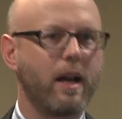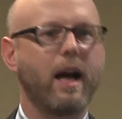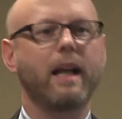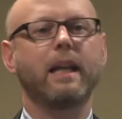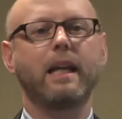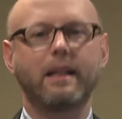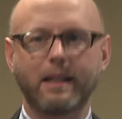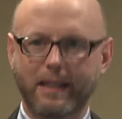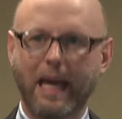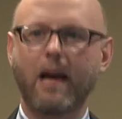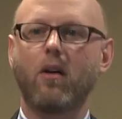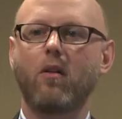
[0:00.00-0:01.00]
I need to
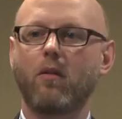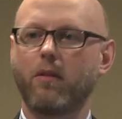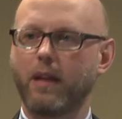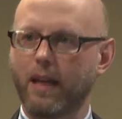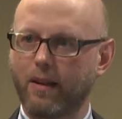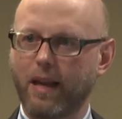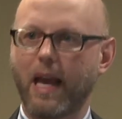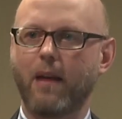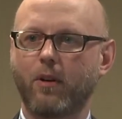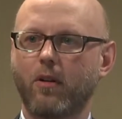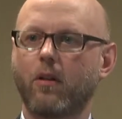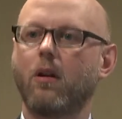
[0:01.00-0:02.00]
tell the
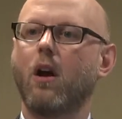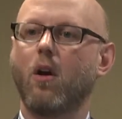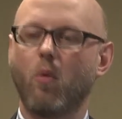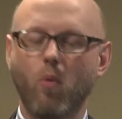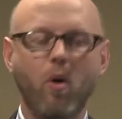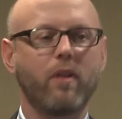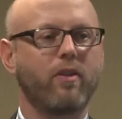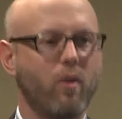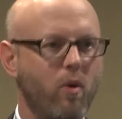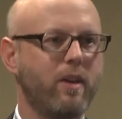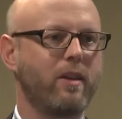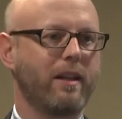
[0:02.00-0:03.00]
examiner what the
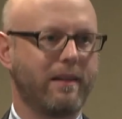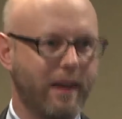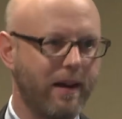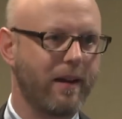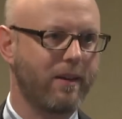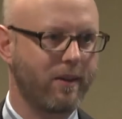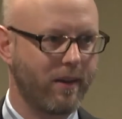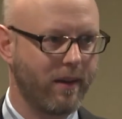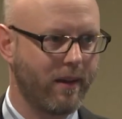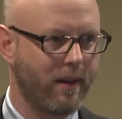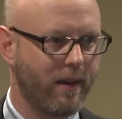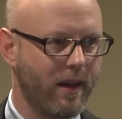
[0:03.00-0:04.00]
widget does.
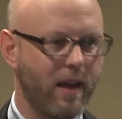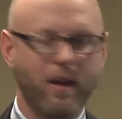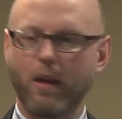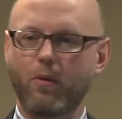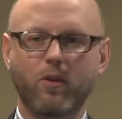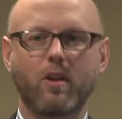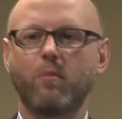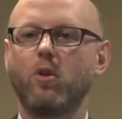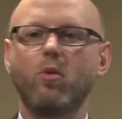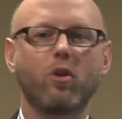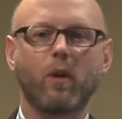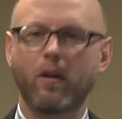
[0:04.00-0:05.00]
It was some
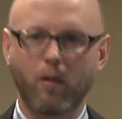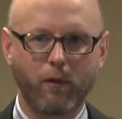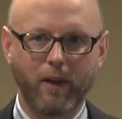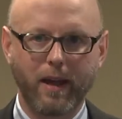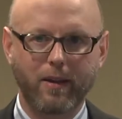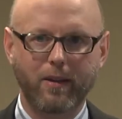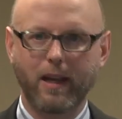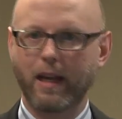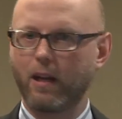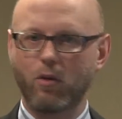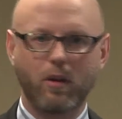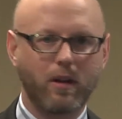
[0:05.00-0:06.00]
user interface thing,
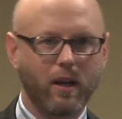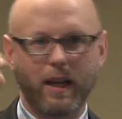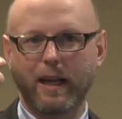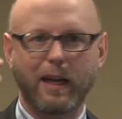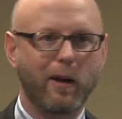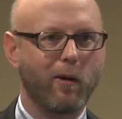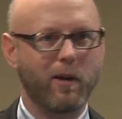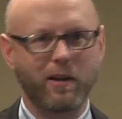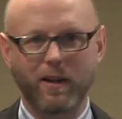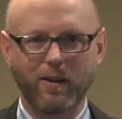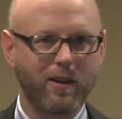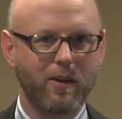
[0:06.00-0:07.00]
and you could click here and it
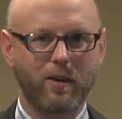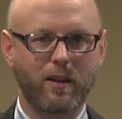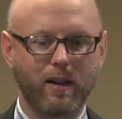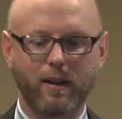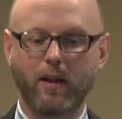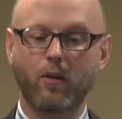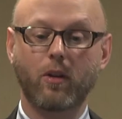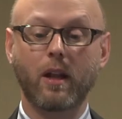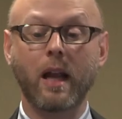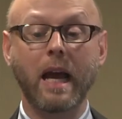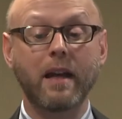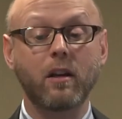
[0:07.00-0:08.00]
does this and click there. So then
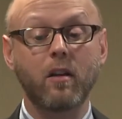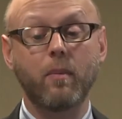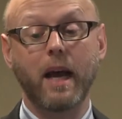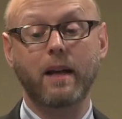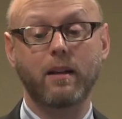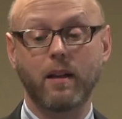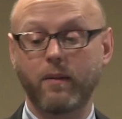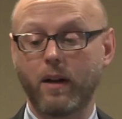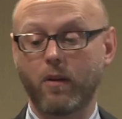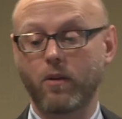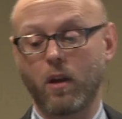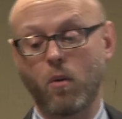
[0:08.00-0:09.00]
I had to go back to the inventor
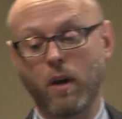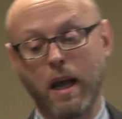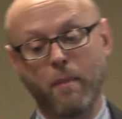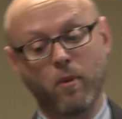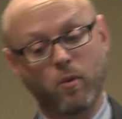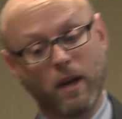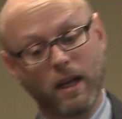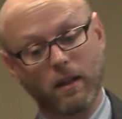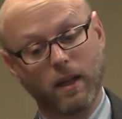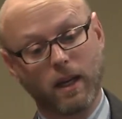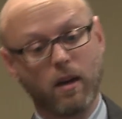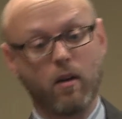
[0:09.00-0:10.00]
and say, well, what happens when I
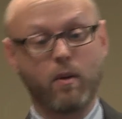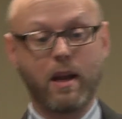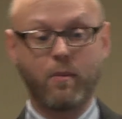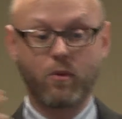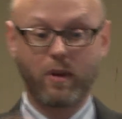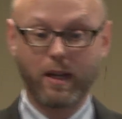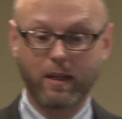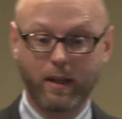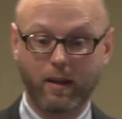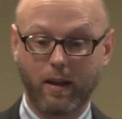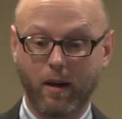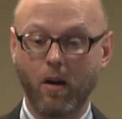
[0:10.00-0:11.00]
click here? What happens when I
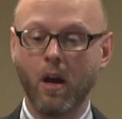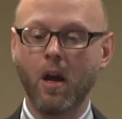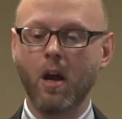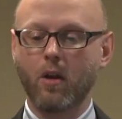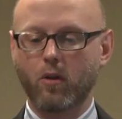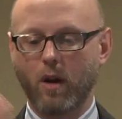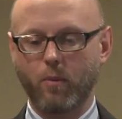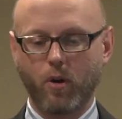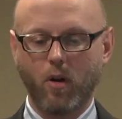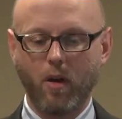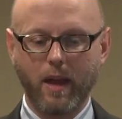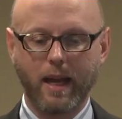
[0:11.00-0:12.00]
click there? So I put
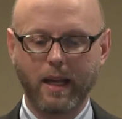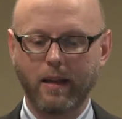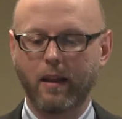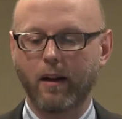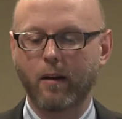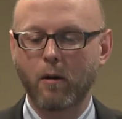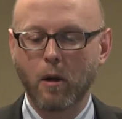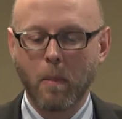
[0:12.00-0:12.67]
all that in there.